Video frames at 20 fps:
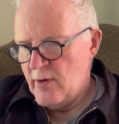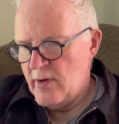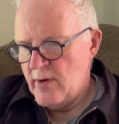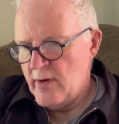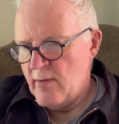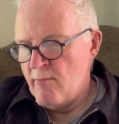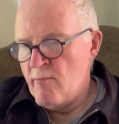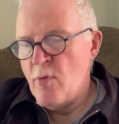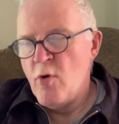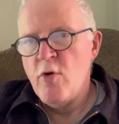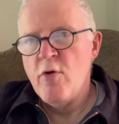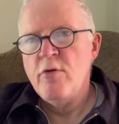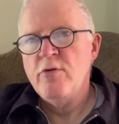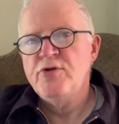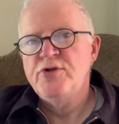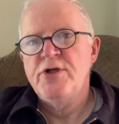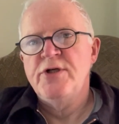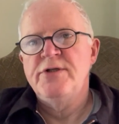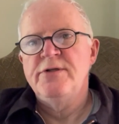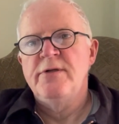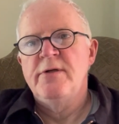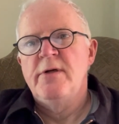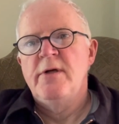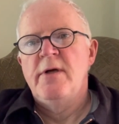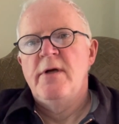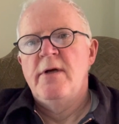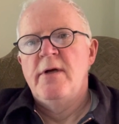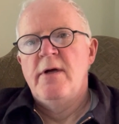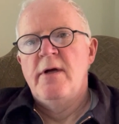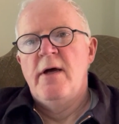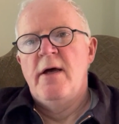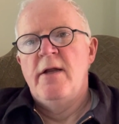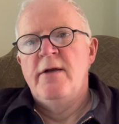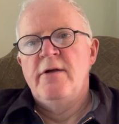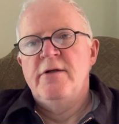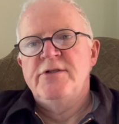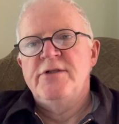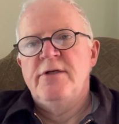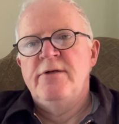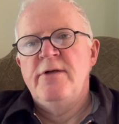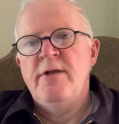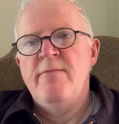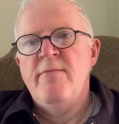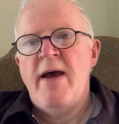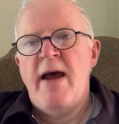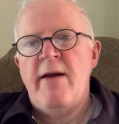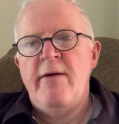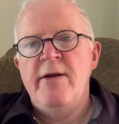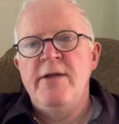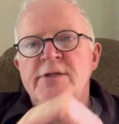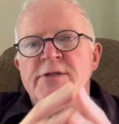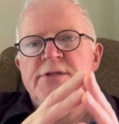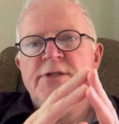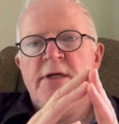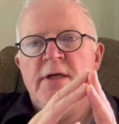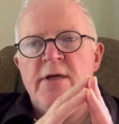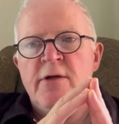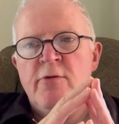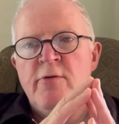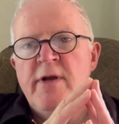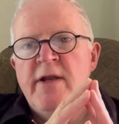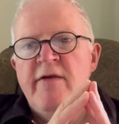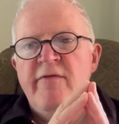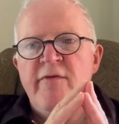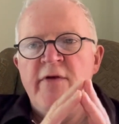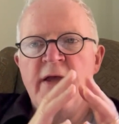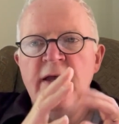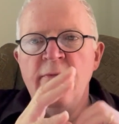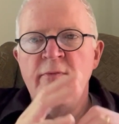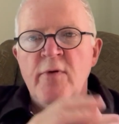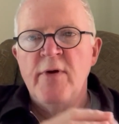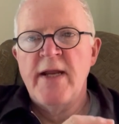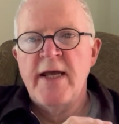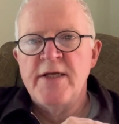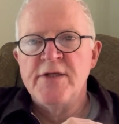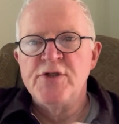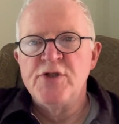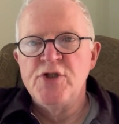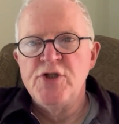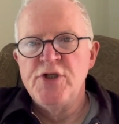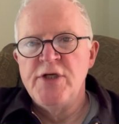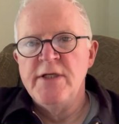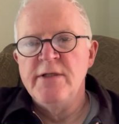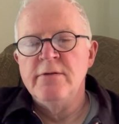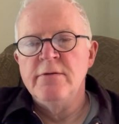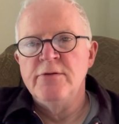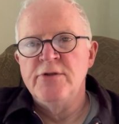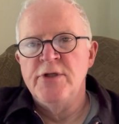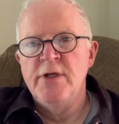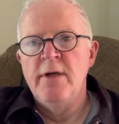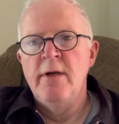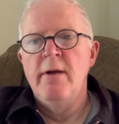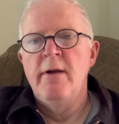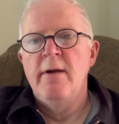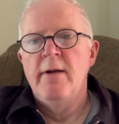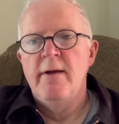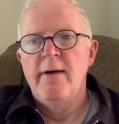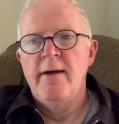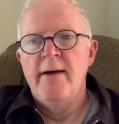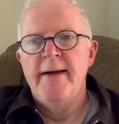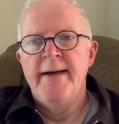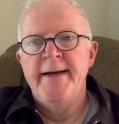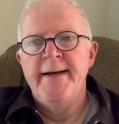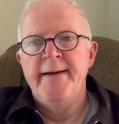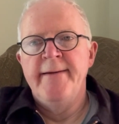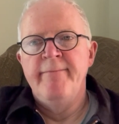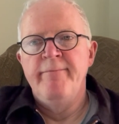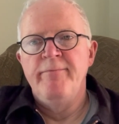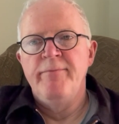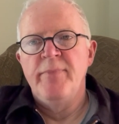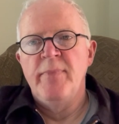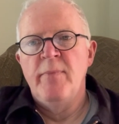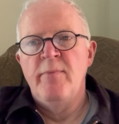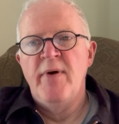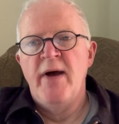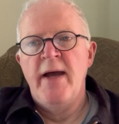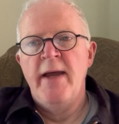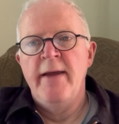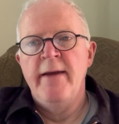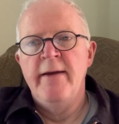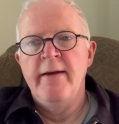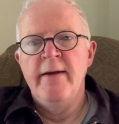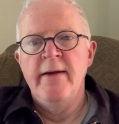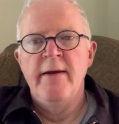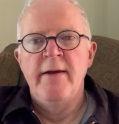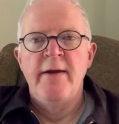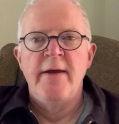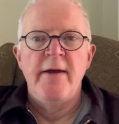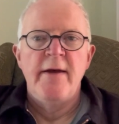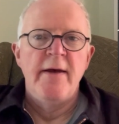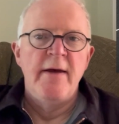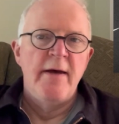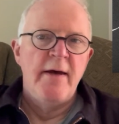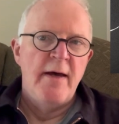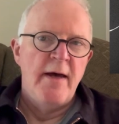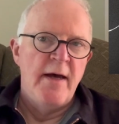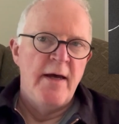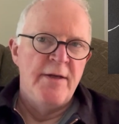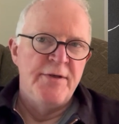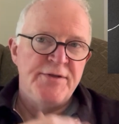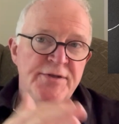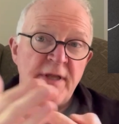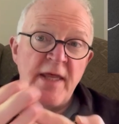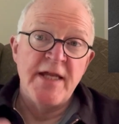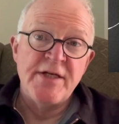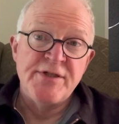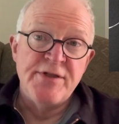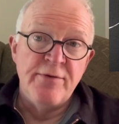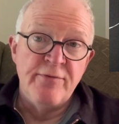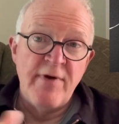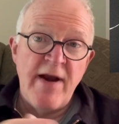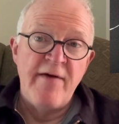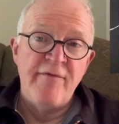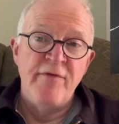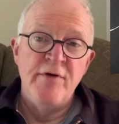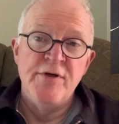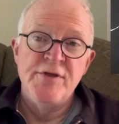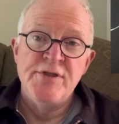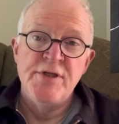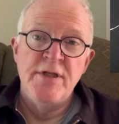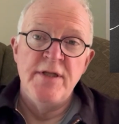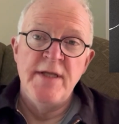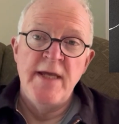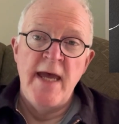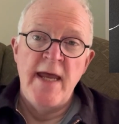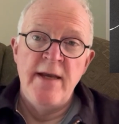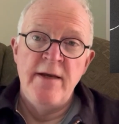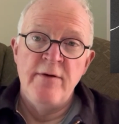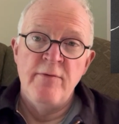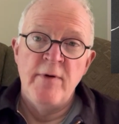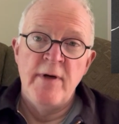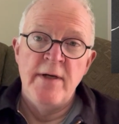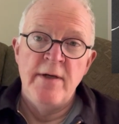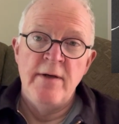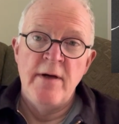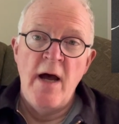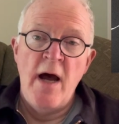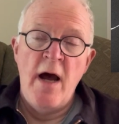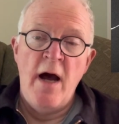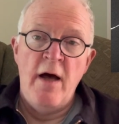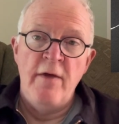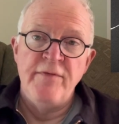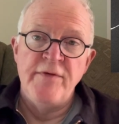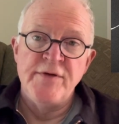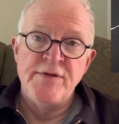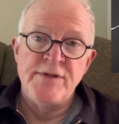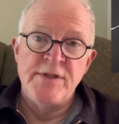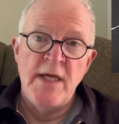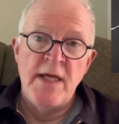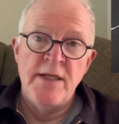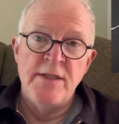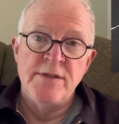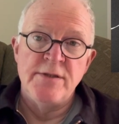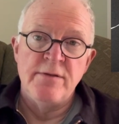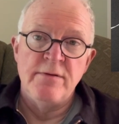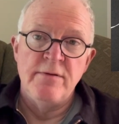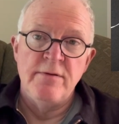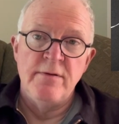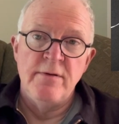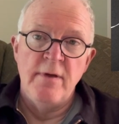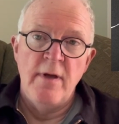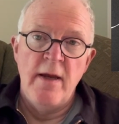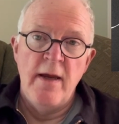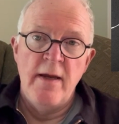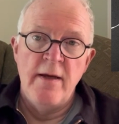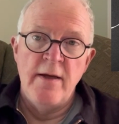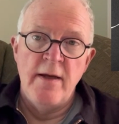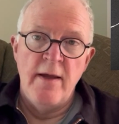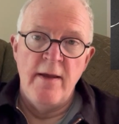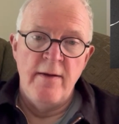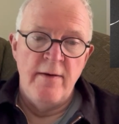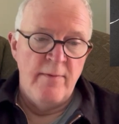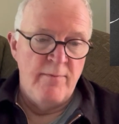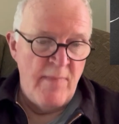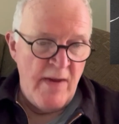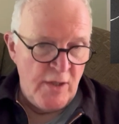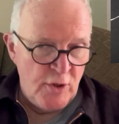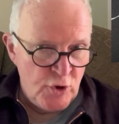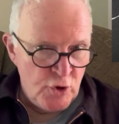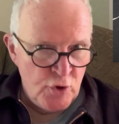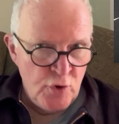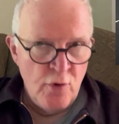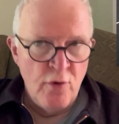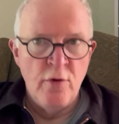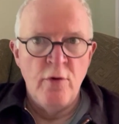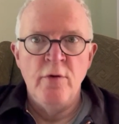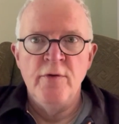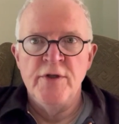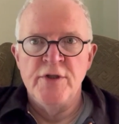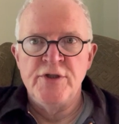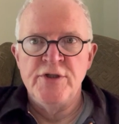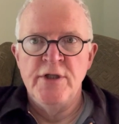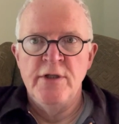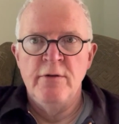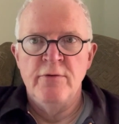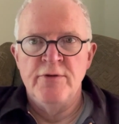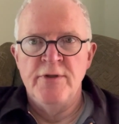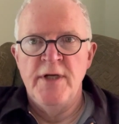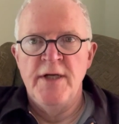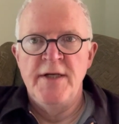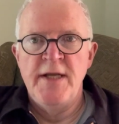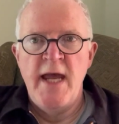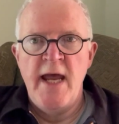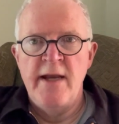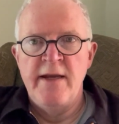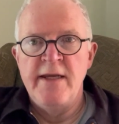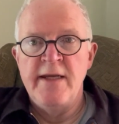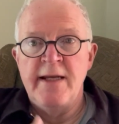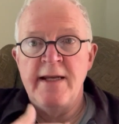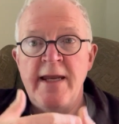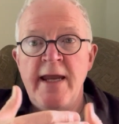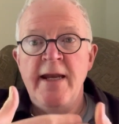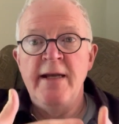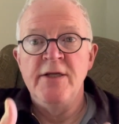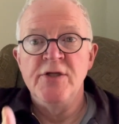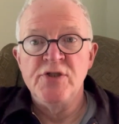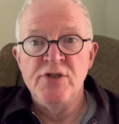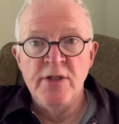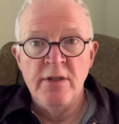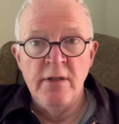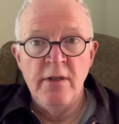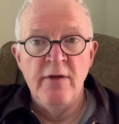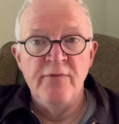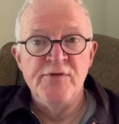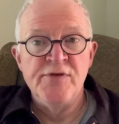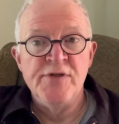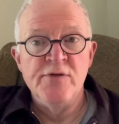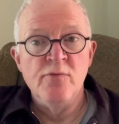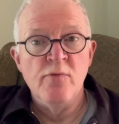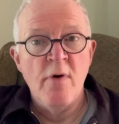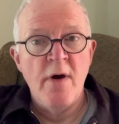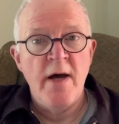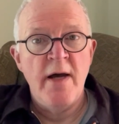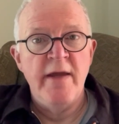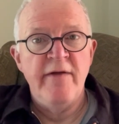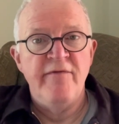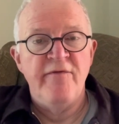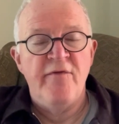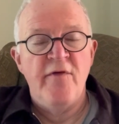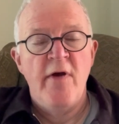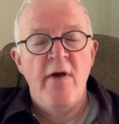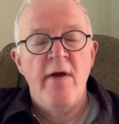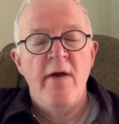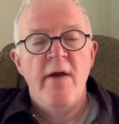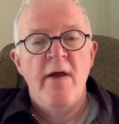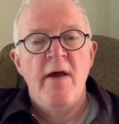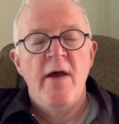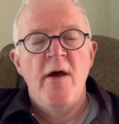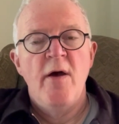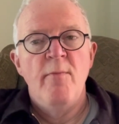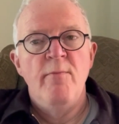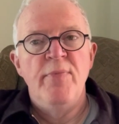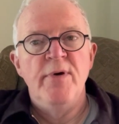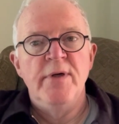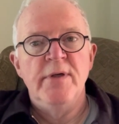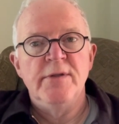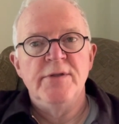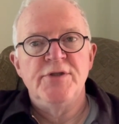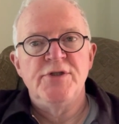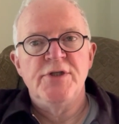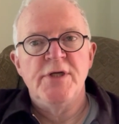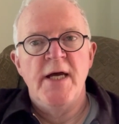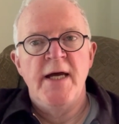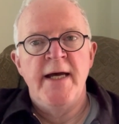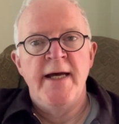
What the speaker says: Mordred not only marries Guinevere but has children by her, and so that's the reference at the end when Arthur says, "Make sure the children are dead." He clearly still loves his wife, but